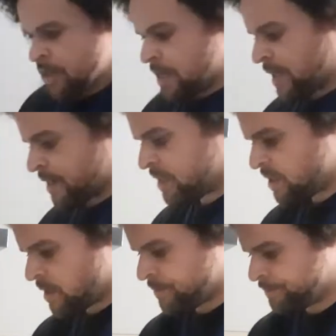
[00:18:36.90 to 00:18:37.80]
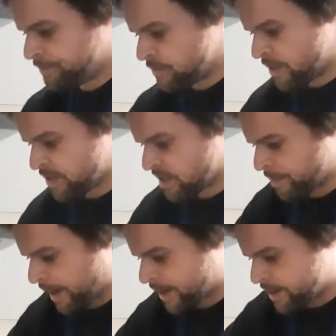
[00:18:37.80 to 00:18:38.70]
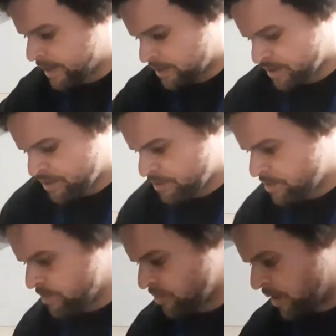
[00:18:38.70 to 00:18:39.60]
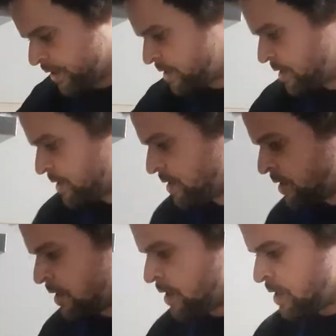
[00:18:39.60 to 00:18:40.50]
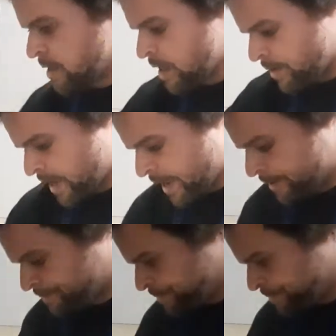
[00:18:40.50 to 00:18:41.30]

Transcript: and this lot to the back, that'll do. Right, okay,